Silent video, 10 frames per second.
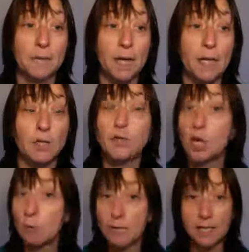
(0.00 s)
and you
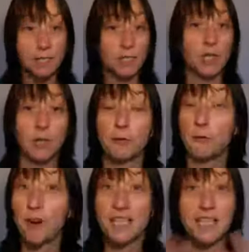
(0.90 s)
don't need a circle of
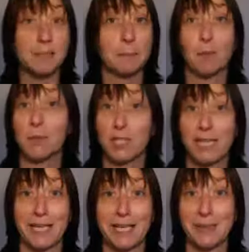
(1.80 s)
friends
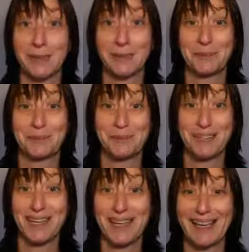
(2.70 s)
supporting you,
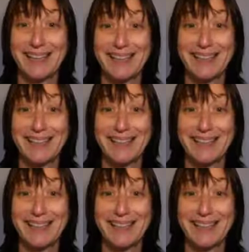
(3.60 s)
yeah?